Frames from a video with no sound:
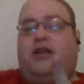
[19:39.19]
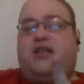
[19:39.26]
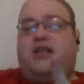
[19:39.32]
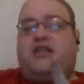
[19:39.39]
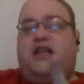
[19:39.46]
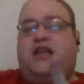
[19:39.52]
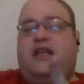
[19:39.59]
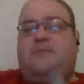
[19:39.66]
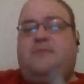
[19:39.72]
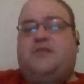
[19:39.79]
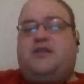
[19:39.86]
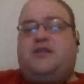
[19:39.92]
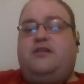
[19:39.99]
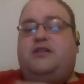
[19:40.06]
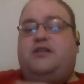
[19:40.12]
these
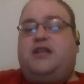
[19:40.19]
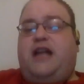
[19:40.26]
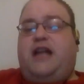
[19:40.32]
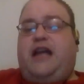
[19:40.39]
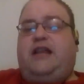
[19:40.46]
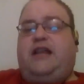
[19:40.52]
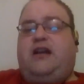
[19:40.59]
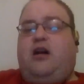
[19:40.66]
teams tonight,